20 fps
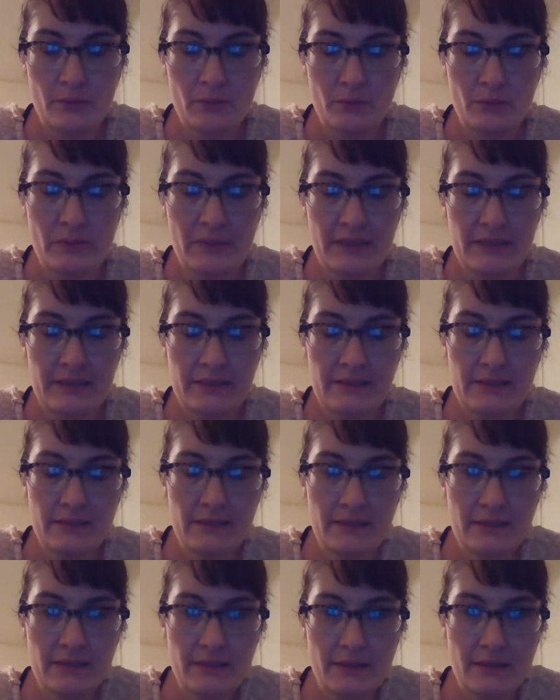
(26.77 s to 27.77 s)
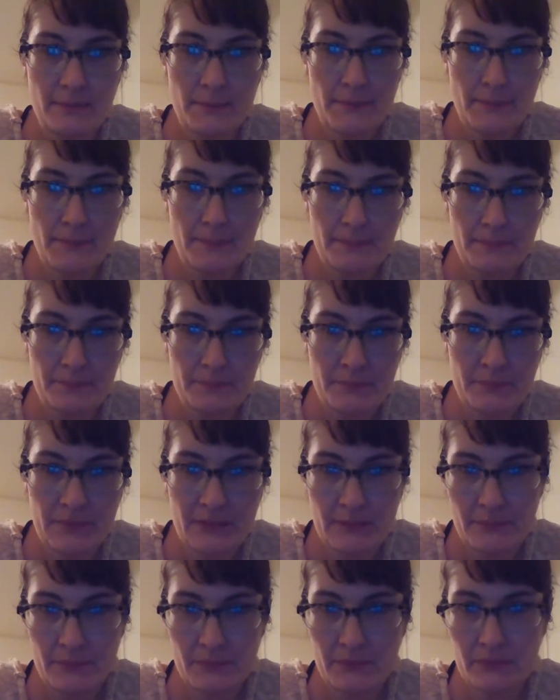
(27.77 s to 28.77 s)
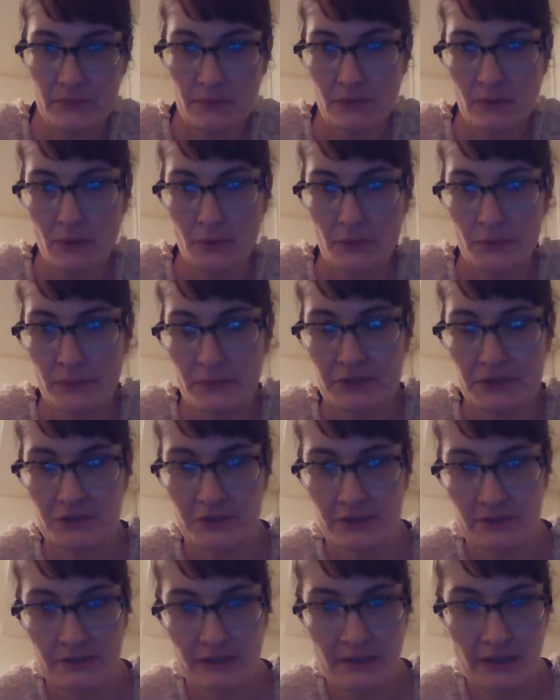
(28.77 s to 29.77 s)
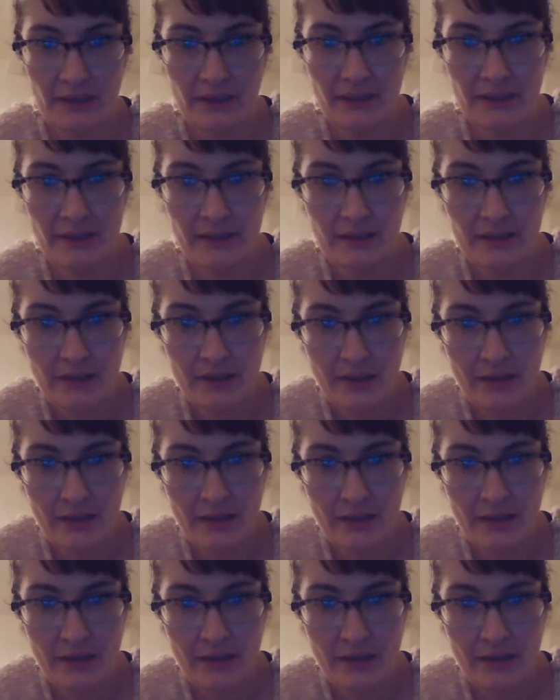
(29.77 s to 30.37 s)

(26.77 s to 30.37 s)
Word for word: when people originally